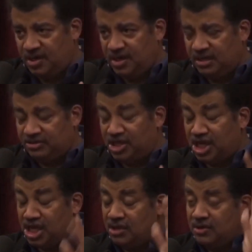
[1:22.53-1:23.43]
they're
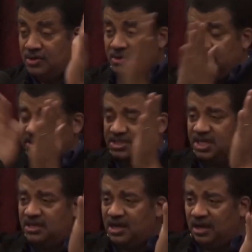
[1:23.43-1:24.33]
thinking
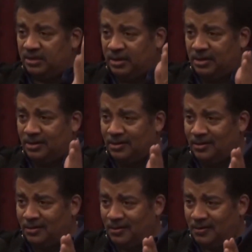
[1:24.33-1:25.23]
skin color.
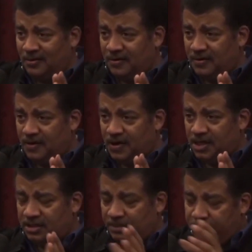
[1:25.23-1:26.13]

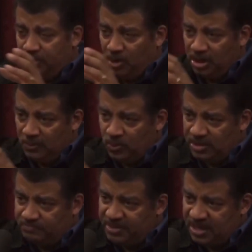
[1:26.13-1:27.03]
They put them all in one
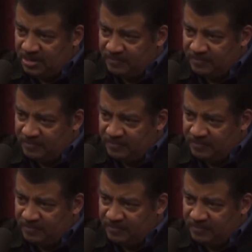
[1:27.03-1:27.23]
bin.